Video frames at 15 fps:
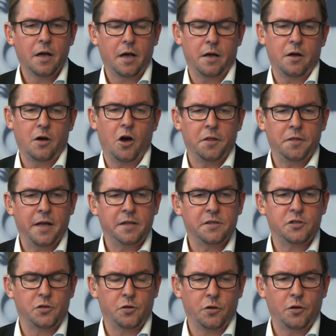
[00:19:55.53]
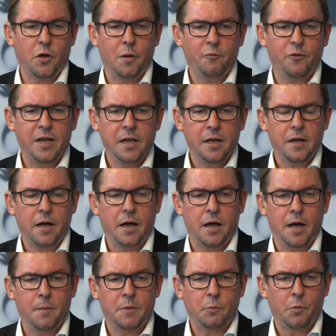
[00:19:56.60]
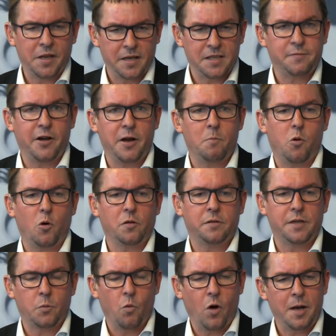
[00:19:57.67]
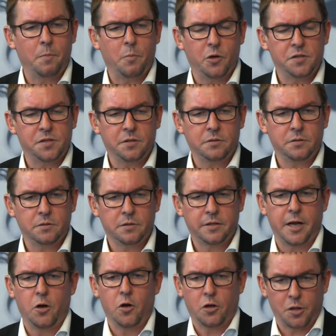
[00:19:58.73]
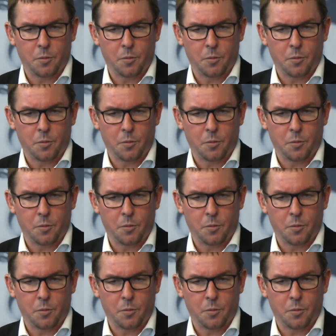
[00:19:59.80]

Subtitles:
on that soon, hopefully. But we think it's very important that one person can look at the